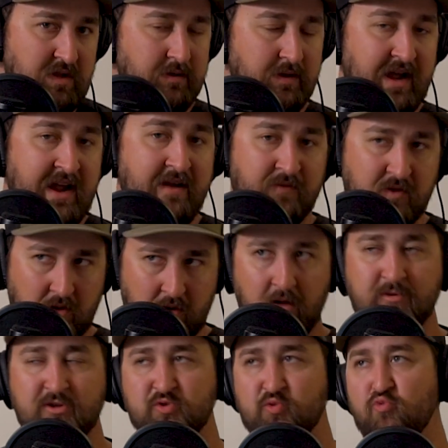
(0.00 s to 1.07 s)
I have to
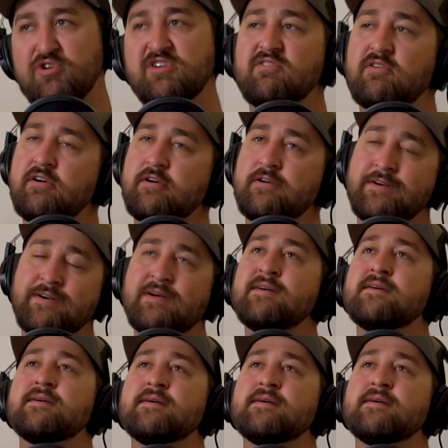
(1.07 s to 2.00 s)
almost relearn